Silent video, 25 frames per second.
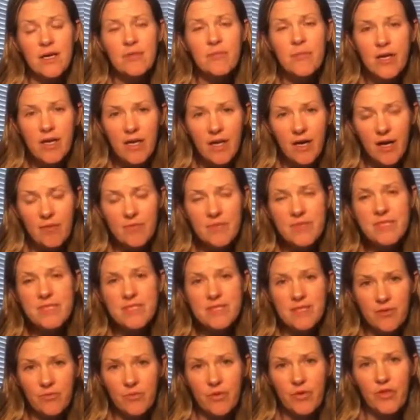but come and
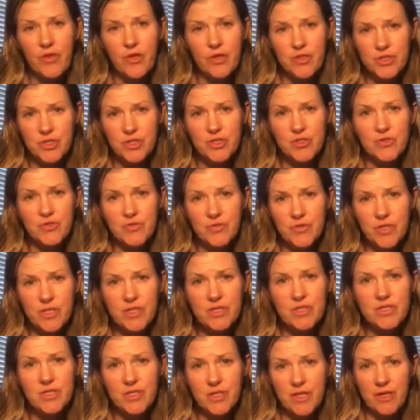sit with your
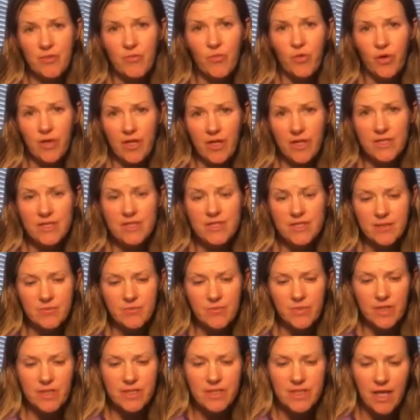children during morning
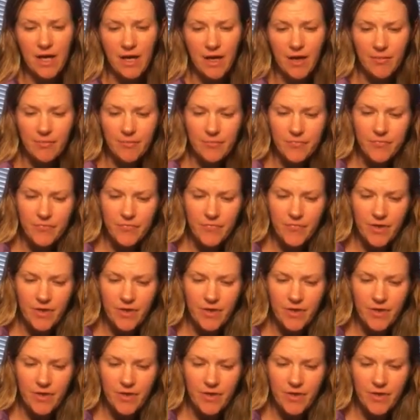assembly time.